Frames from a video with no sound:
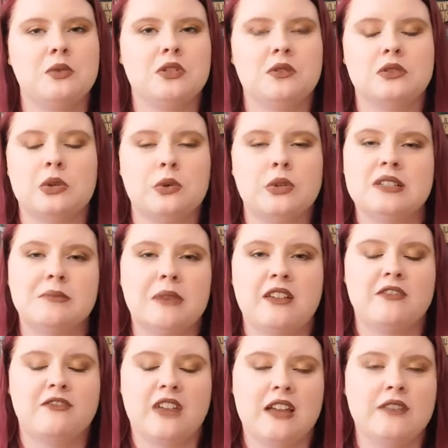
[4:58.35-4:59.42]
which was always my
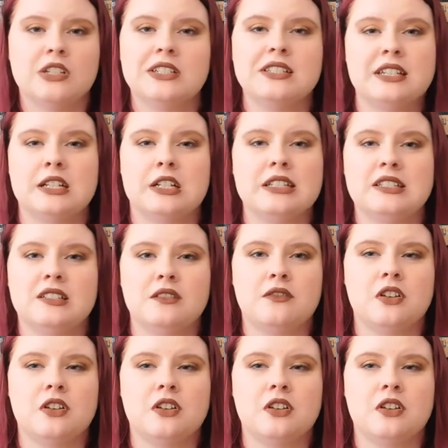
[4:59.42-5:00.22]
favorite series of